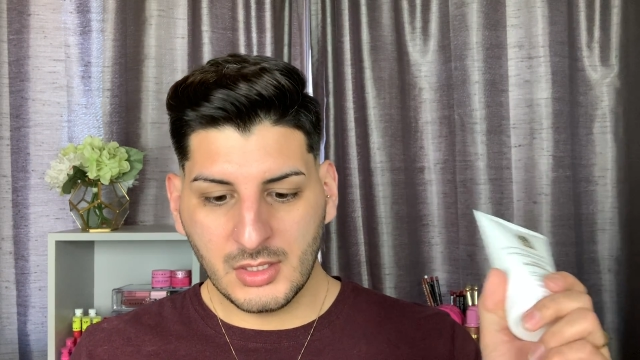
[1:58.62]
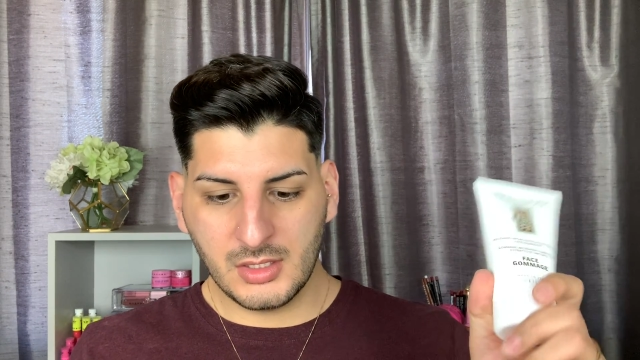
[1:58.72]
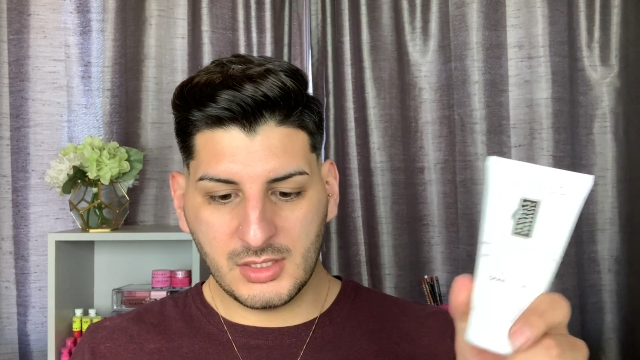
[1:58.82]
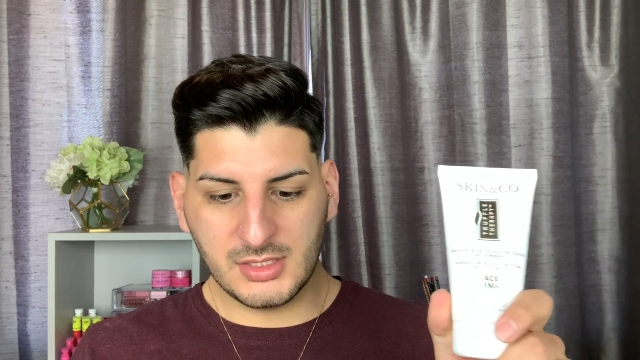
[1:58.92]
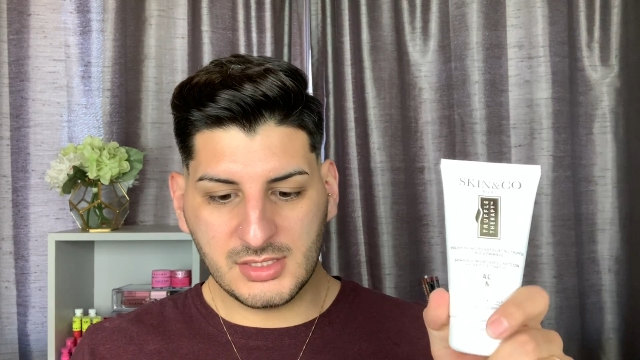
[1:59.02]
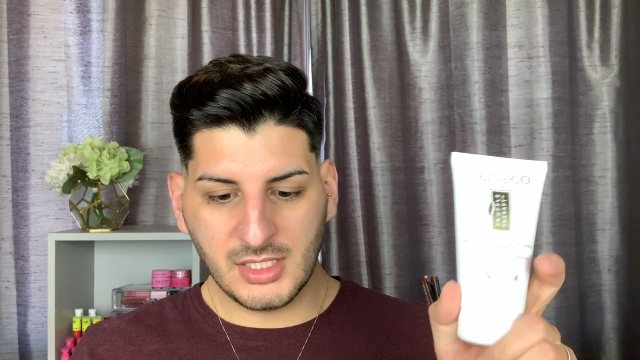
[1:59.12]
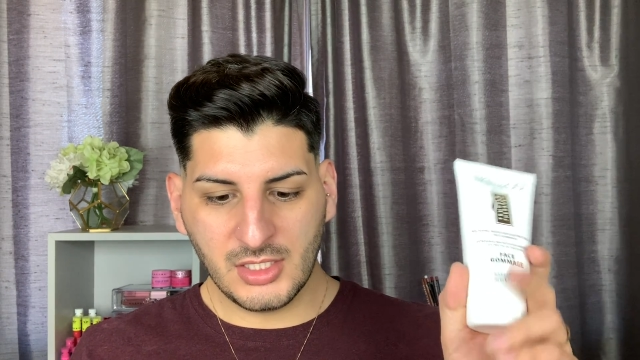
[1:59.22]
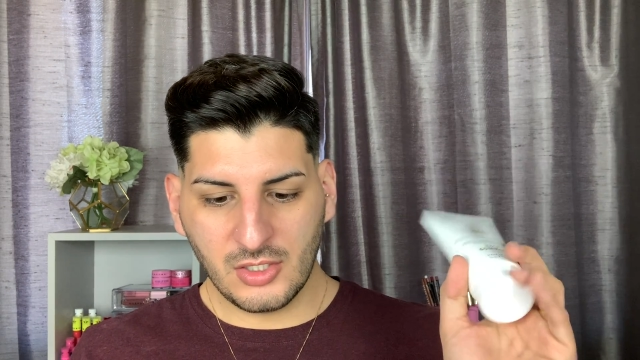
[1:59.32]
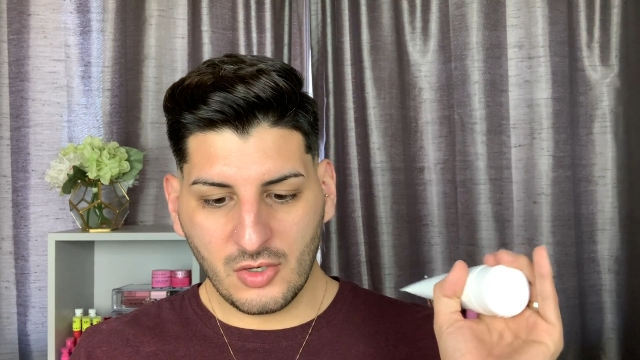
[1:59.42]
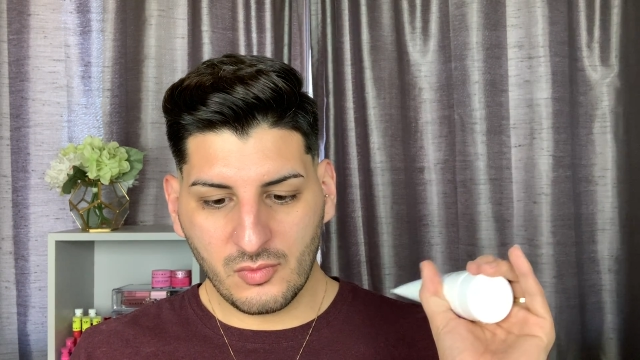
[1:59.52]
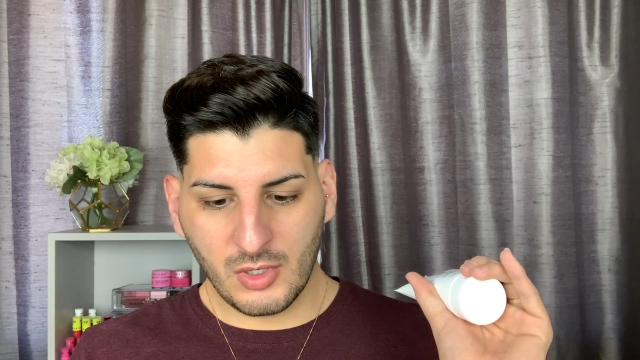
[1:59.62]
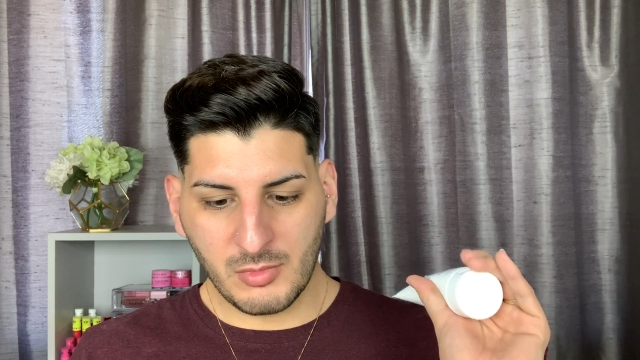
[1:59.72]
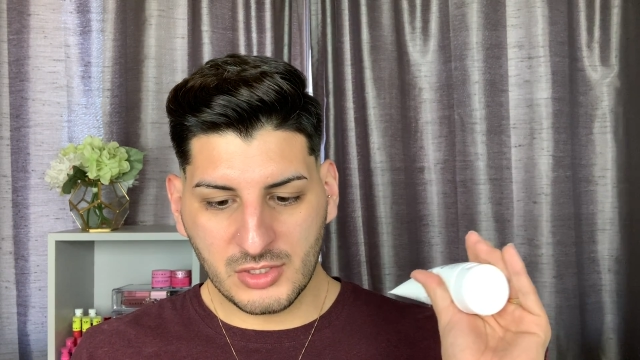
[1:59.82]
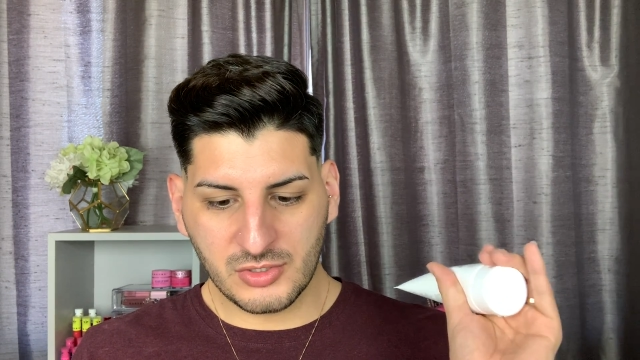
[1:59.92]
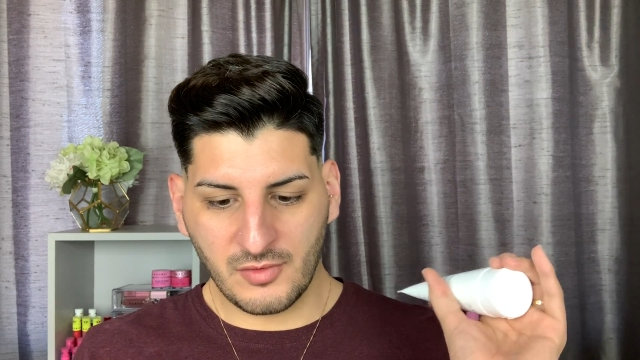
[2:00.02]
The Skin & Co.
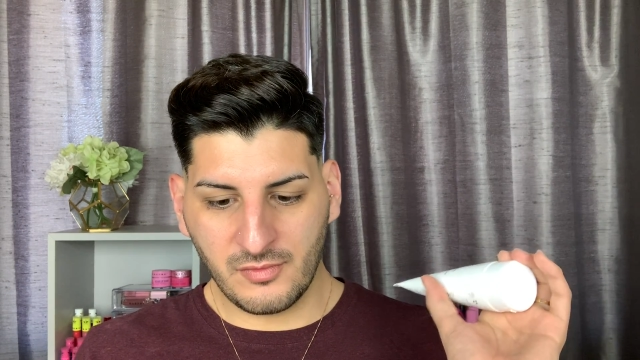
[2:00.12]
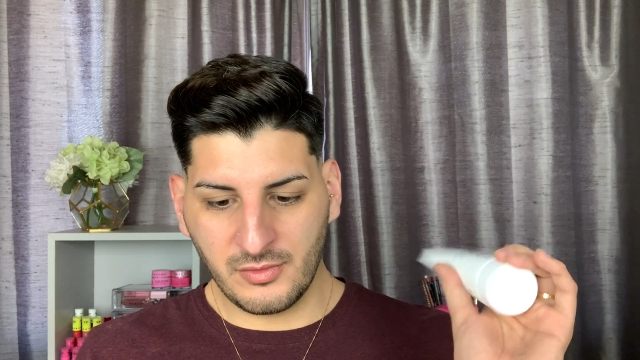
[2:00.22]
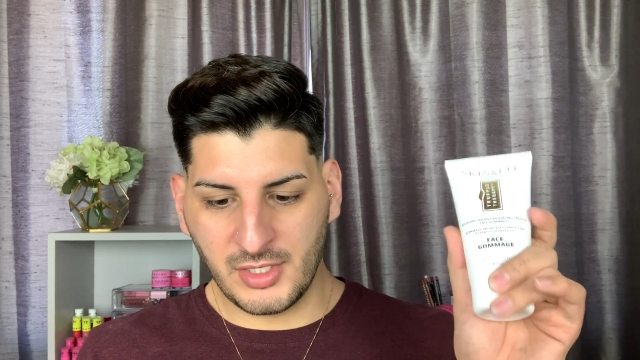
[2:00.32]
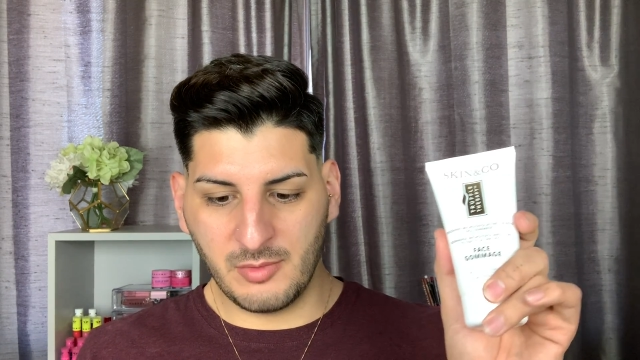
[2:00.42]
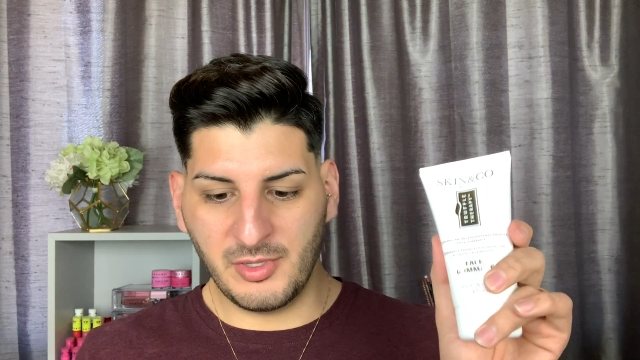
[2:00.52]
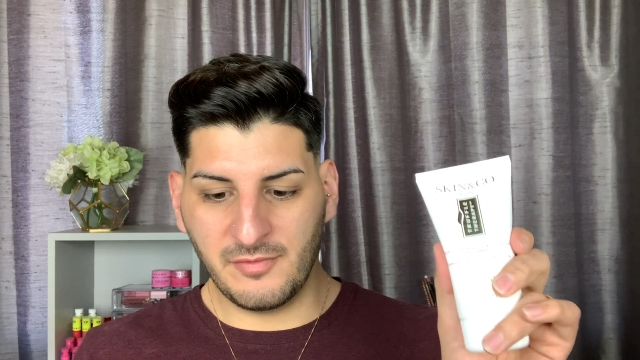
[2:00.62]
Roma Truffle Therapy